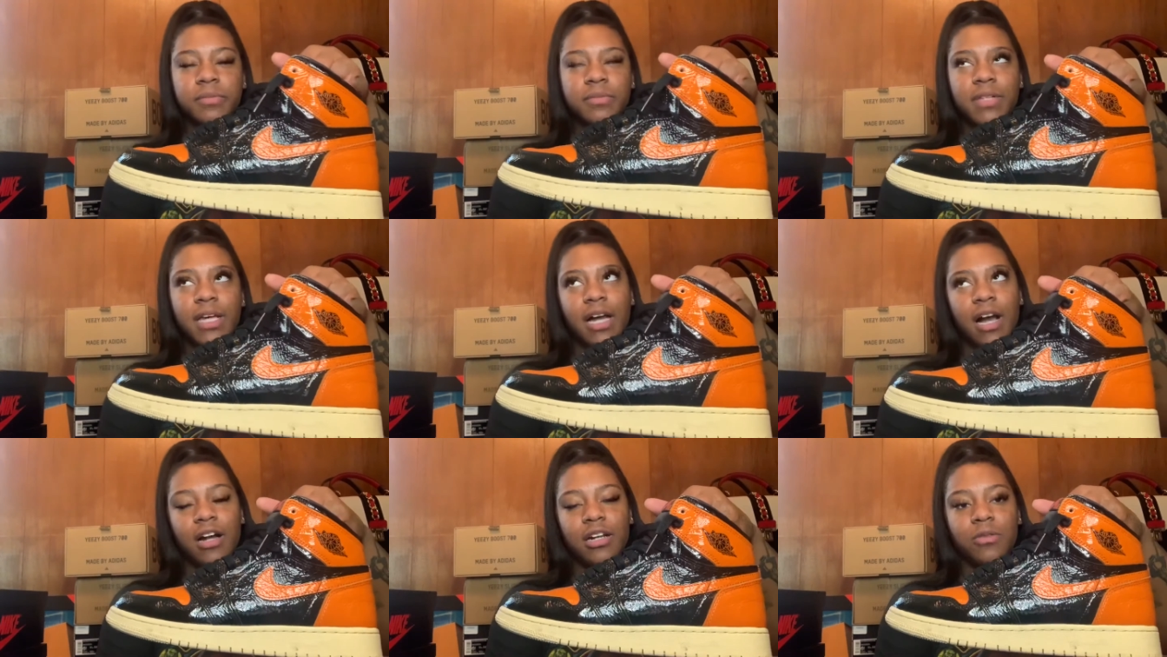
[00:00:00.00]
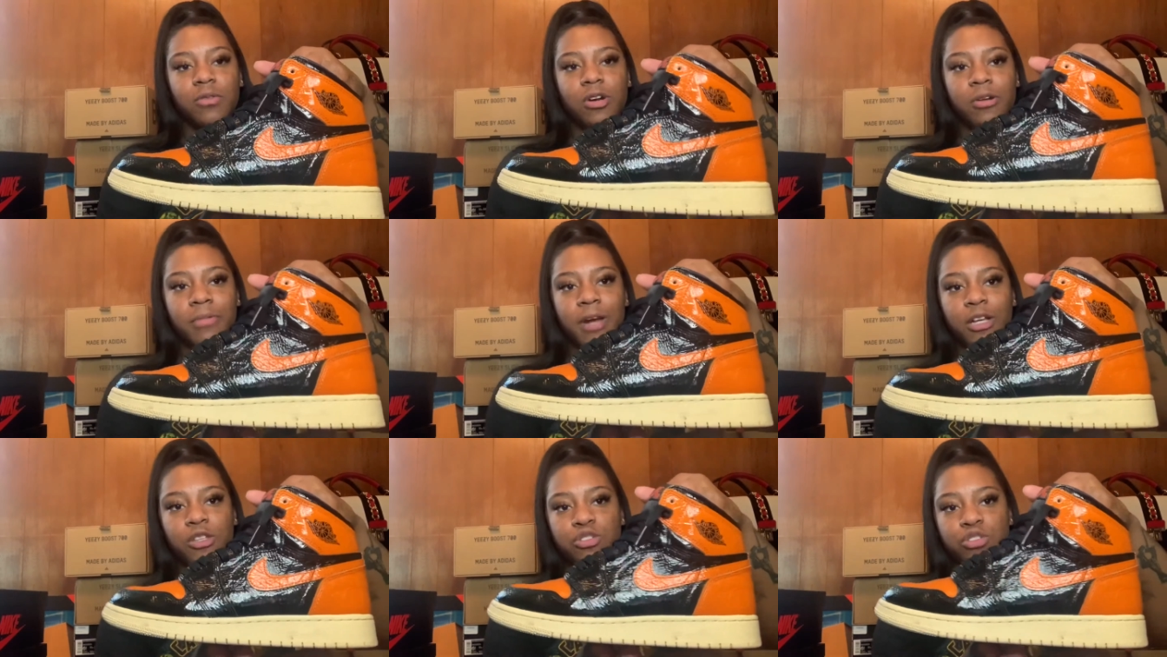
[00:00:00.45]
I think I only wore
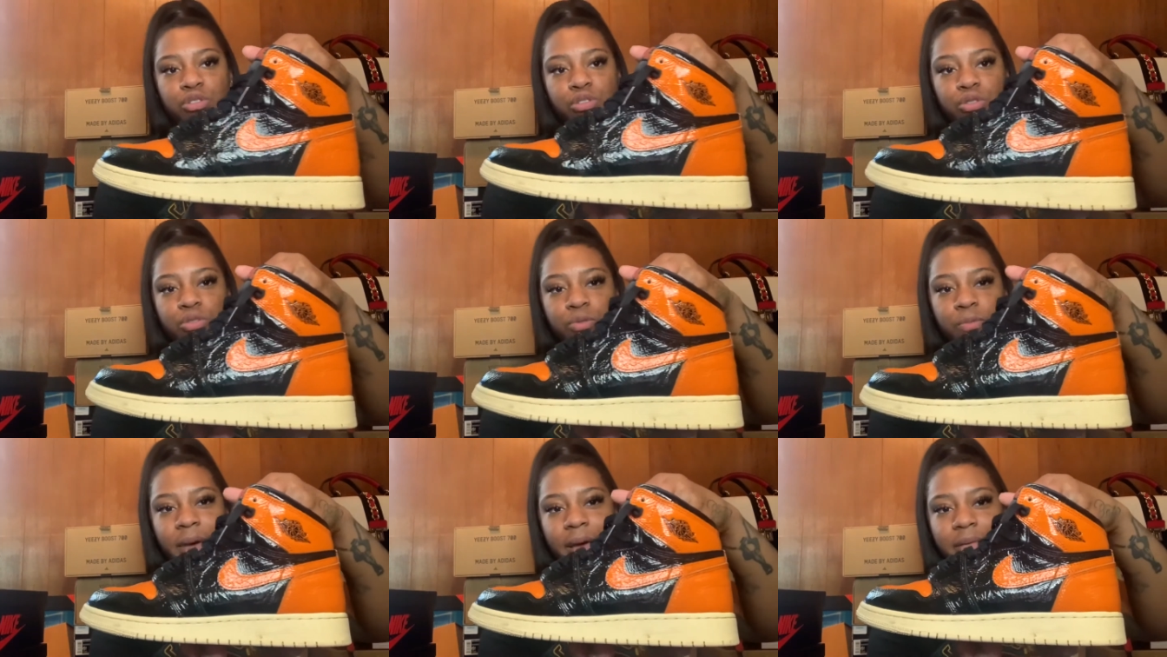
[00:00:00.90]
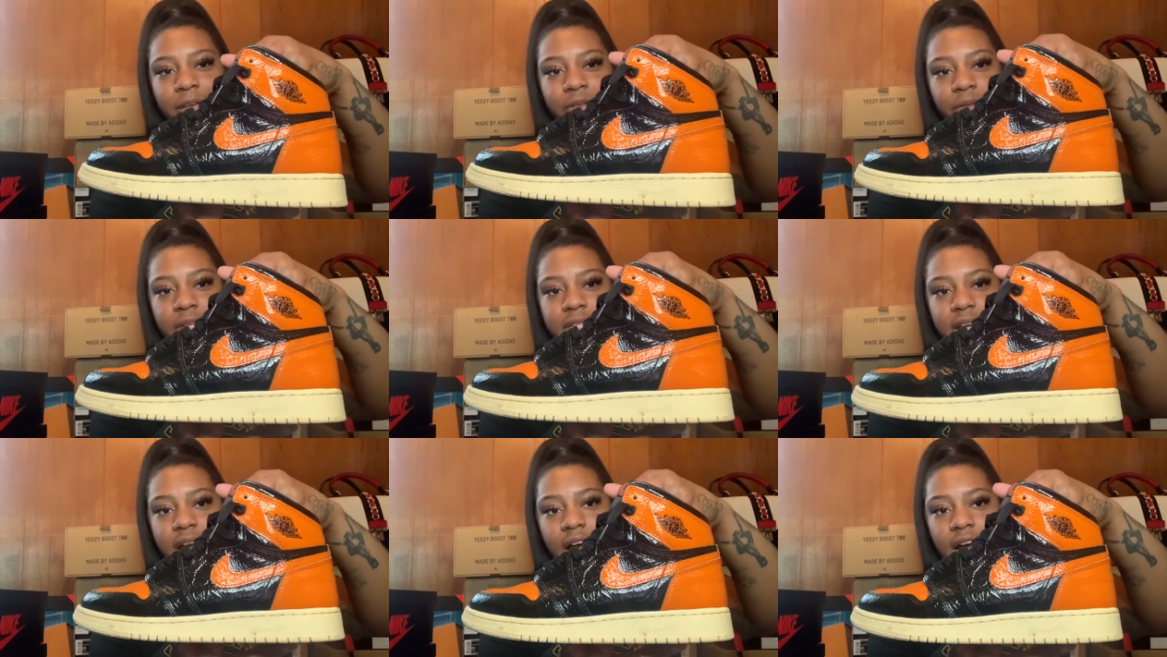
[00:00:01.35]
them like two, maybe
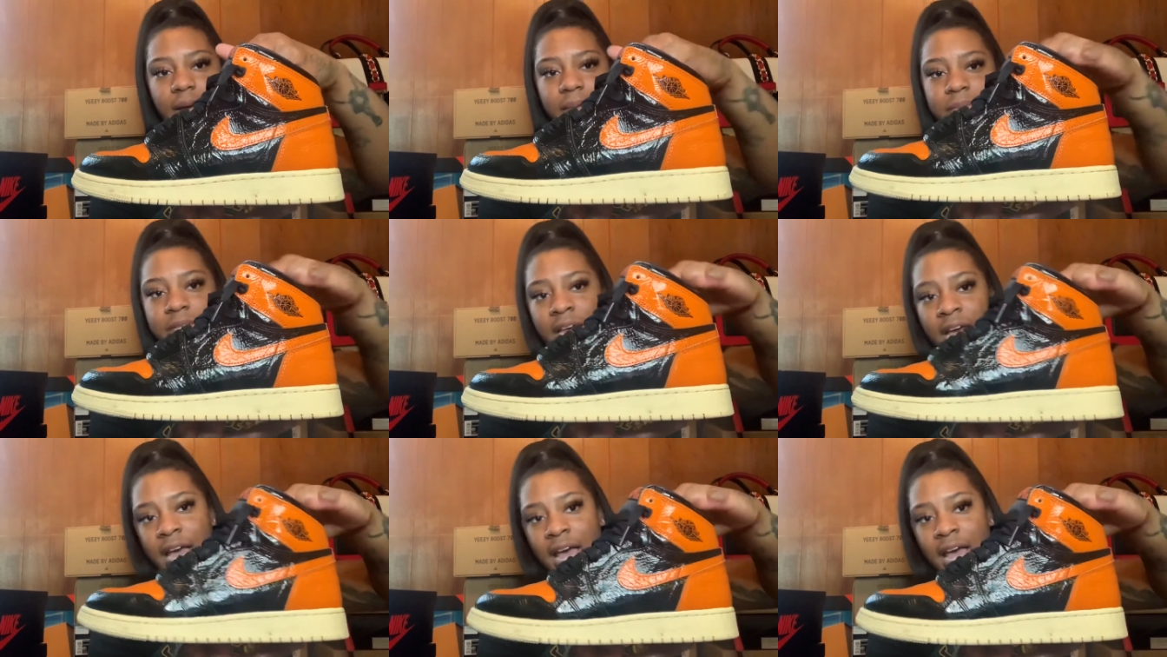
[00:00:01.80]
three times.